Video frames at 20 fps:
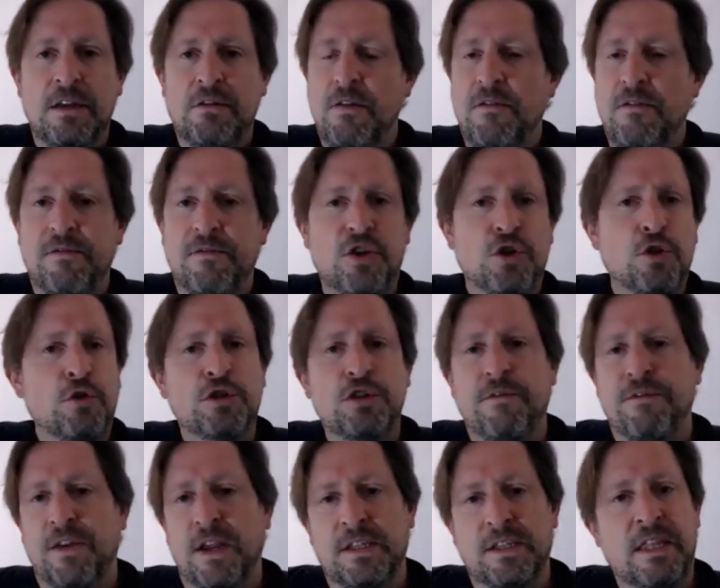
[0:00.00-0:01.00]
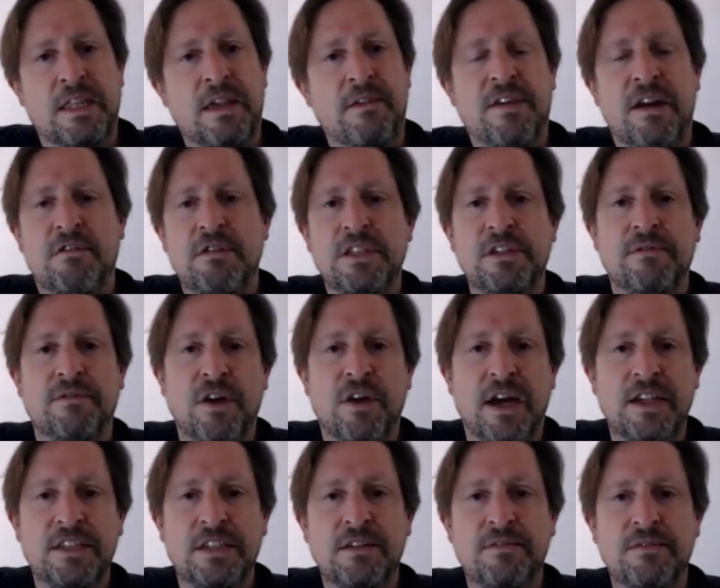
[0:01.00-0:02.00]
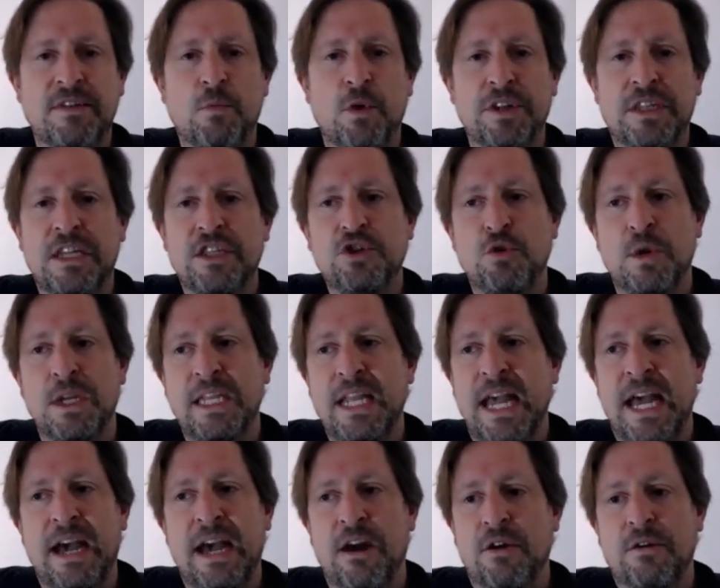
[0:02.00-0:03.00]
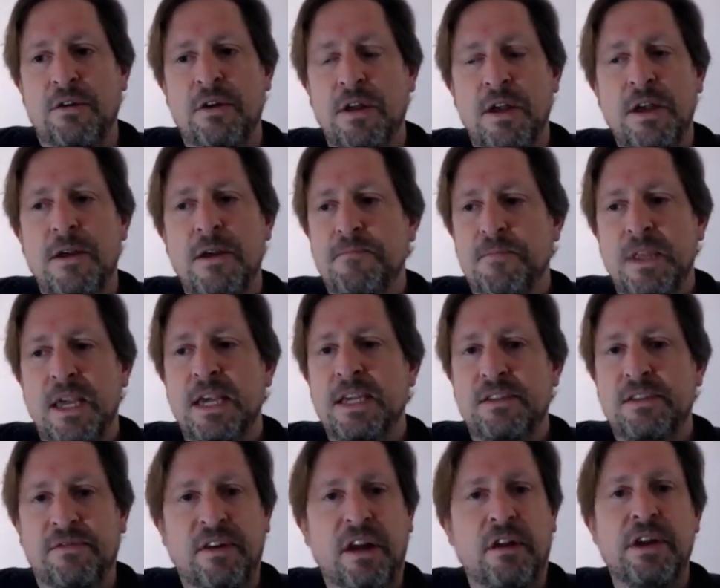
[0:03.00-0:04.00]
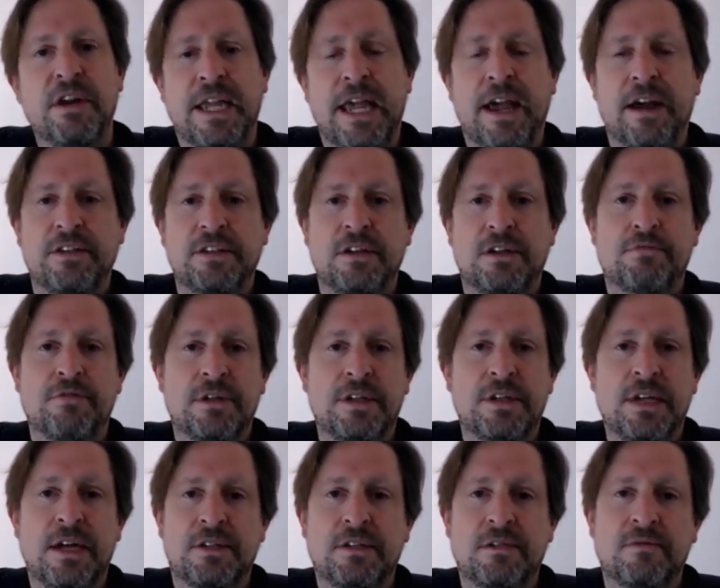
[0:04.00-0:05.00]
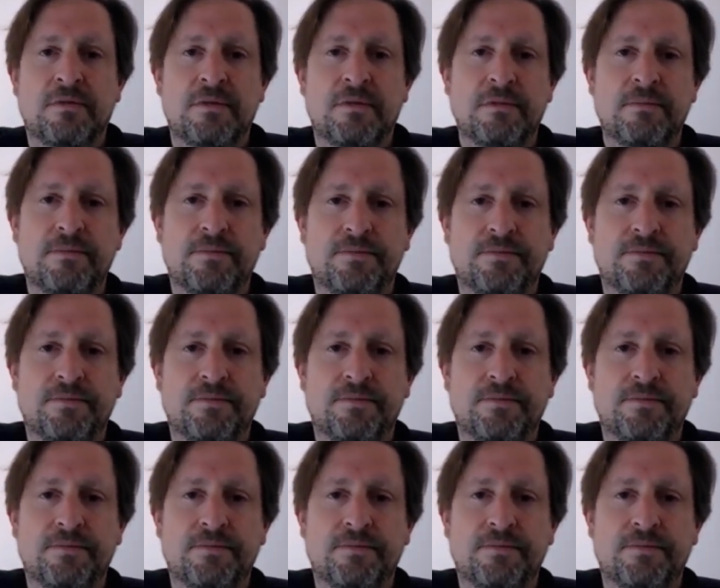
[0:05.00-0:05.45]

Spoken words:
They're a huge offender. They're very divisive. And what they're doing now is very counterproductive.